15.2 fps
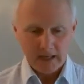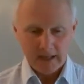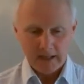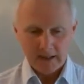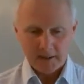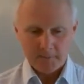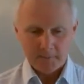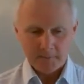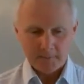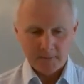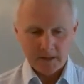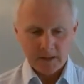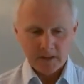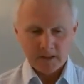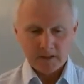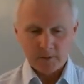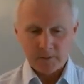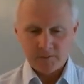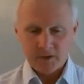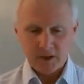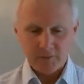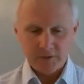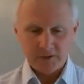So
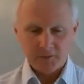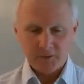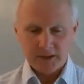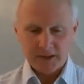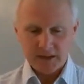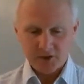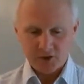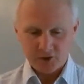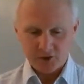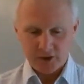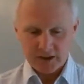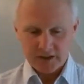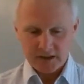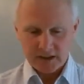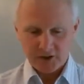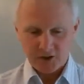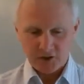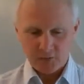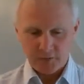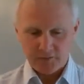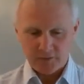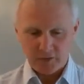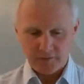we've covered the financial transaction,
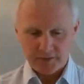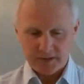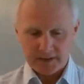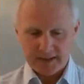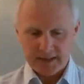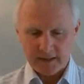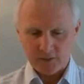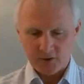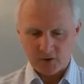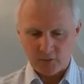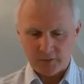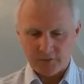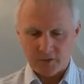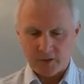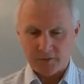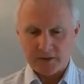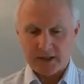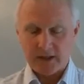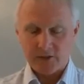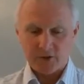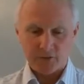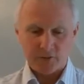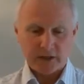we've covered the council, we've covered
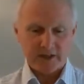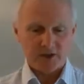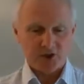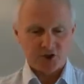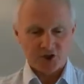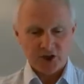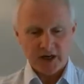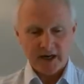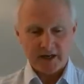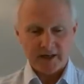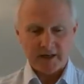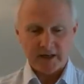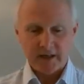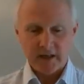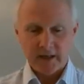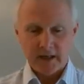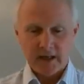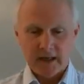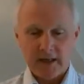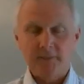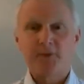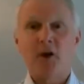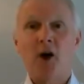how to write a cheque.
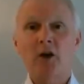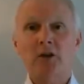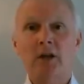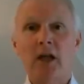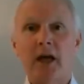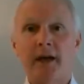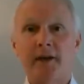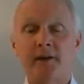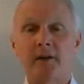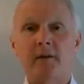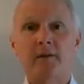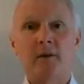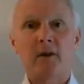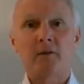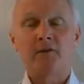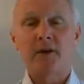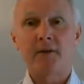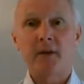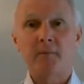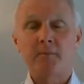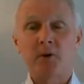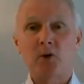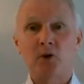The hotline, very
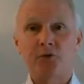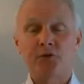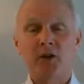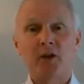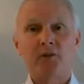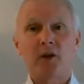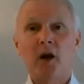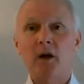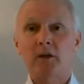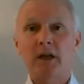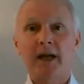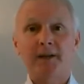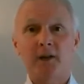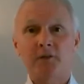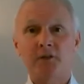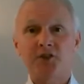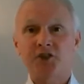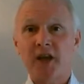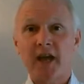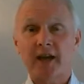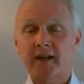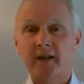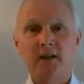important. The hotline on the
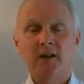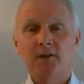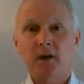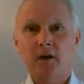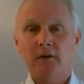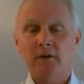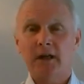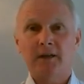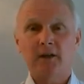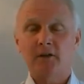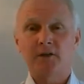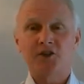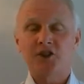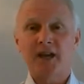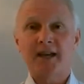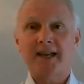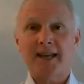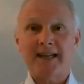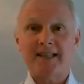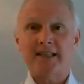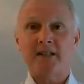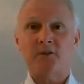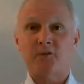cheque. The hotline on the cheque
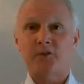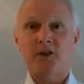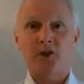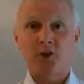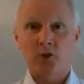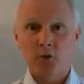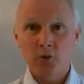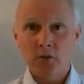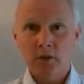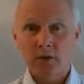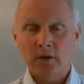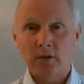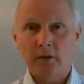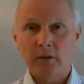isn't for you,